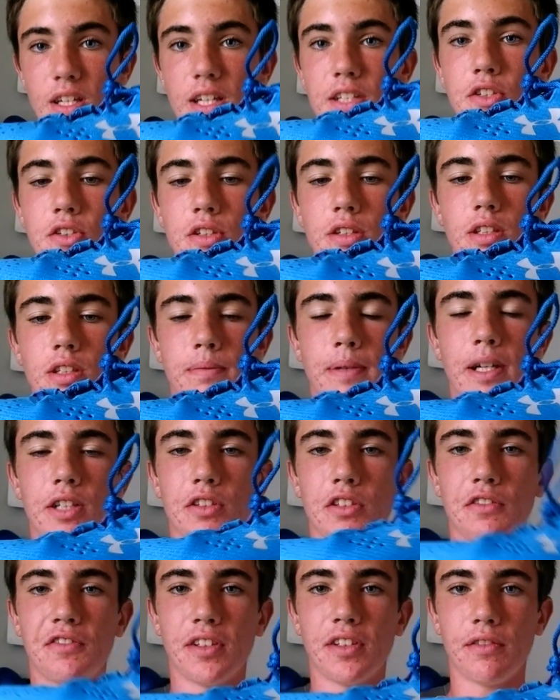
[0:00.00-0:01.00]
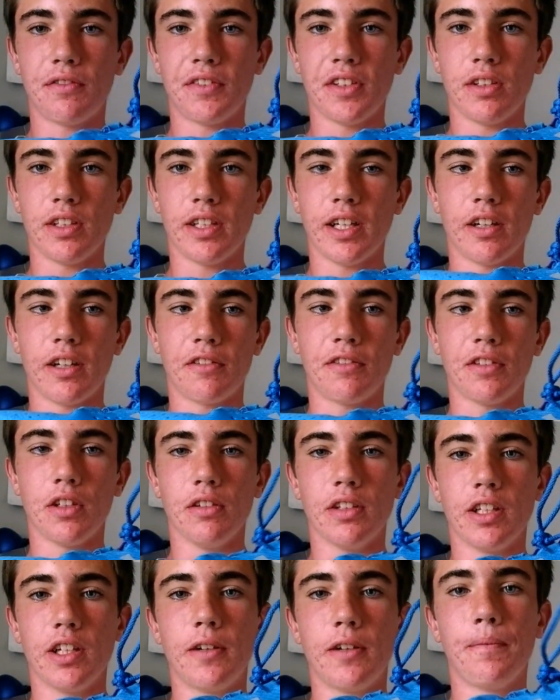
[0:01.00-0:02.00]
and you can especially feel the
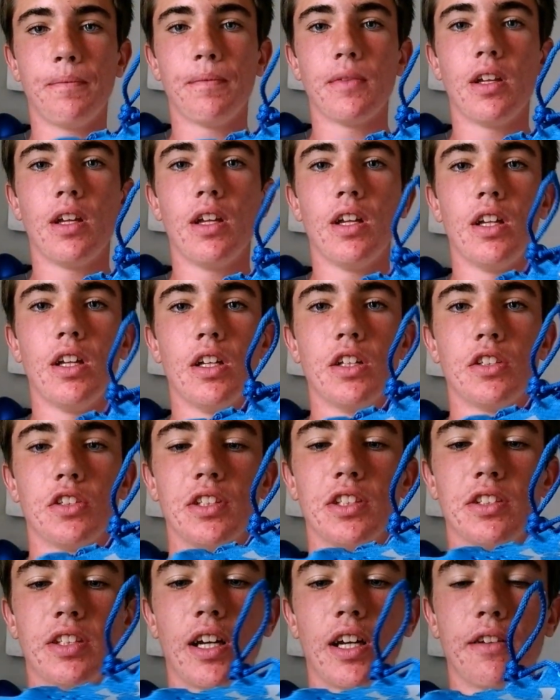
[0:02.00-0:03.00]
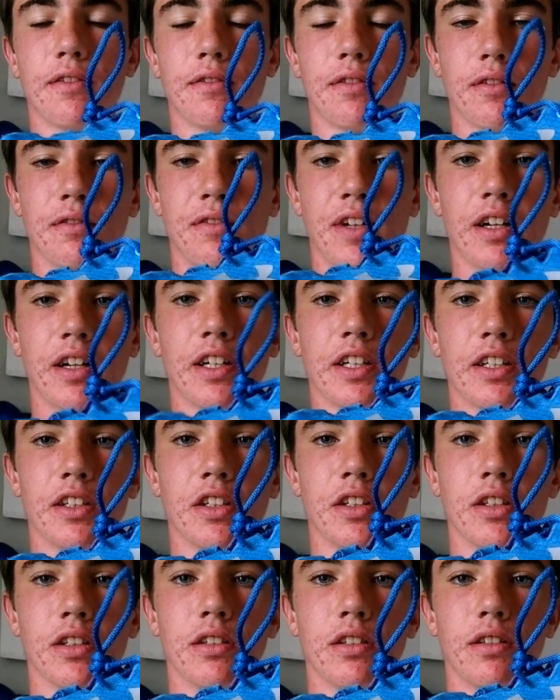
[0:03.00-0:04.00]
airflow there. So these have very
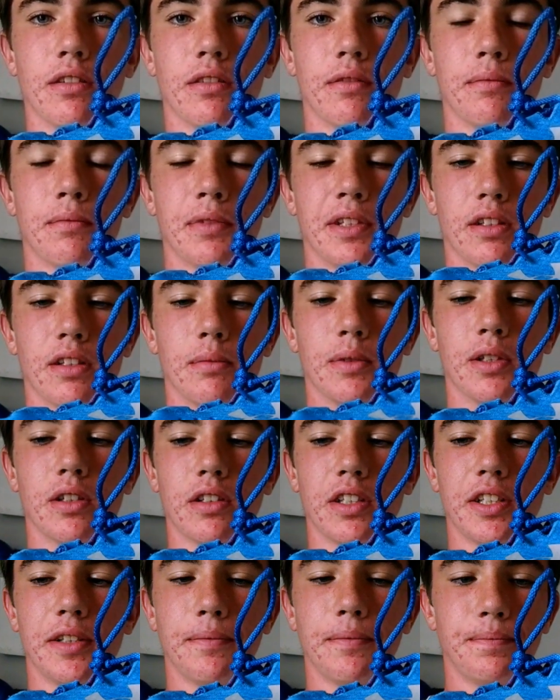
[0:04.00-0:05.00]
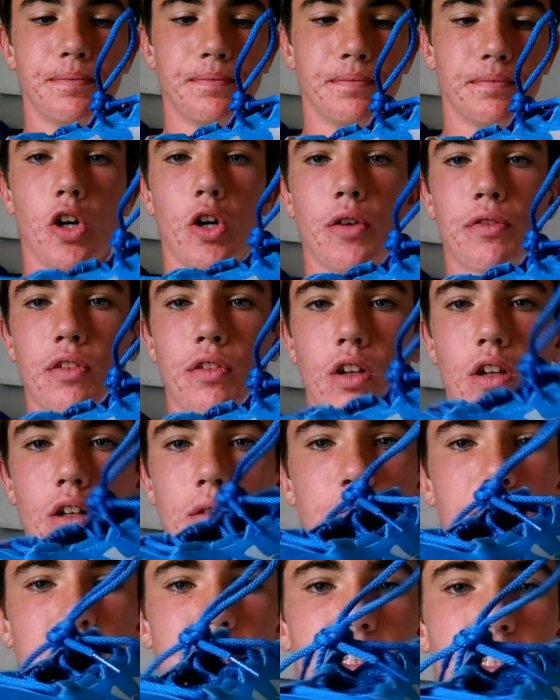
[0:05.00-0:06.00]
good breathability. The
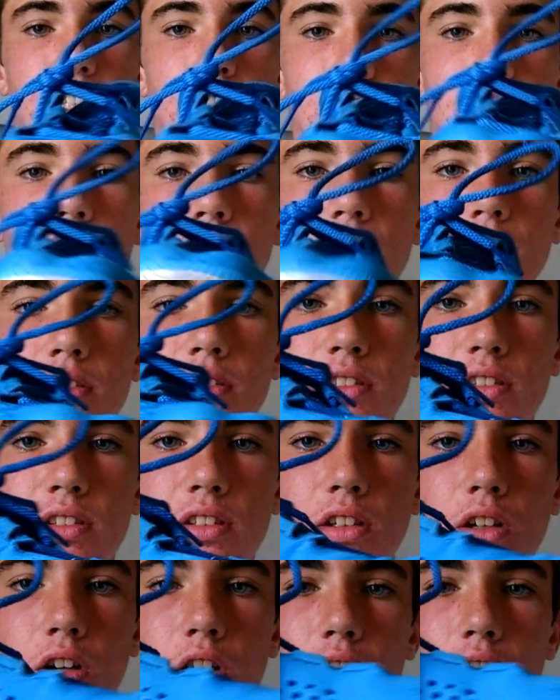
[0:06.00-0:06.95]
overall materials